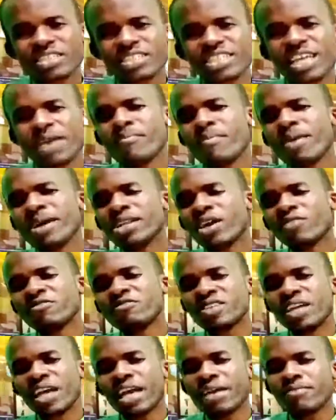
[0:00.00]
the mother
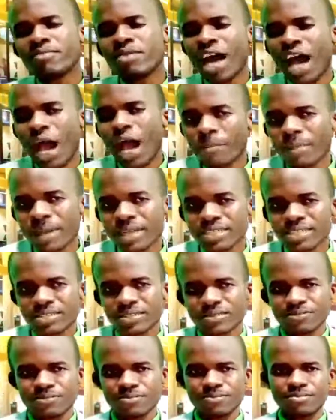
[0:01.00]
of uh, Muhammad
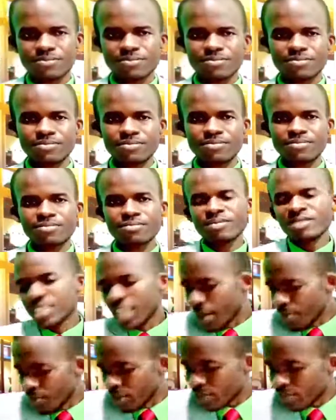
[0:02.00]

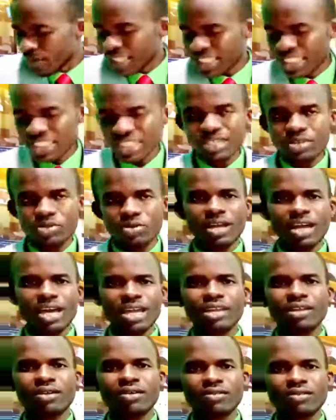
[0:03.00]
name not mentioned in the
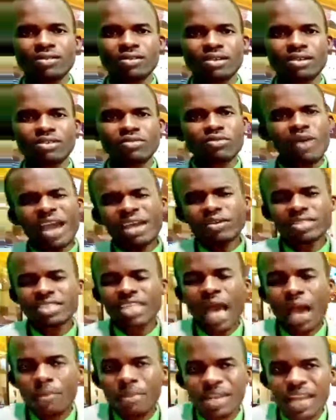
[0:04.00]
Quran? Why not
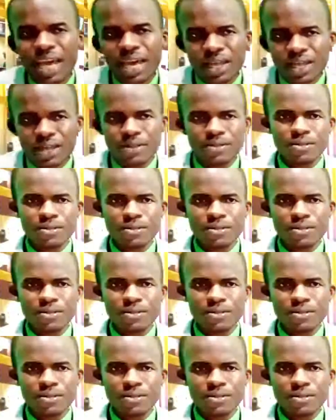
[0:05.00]
Amina?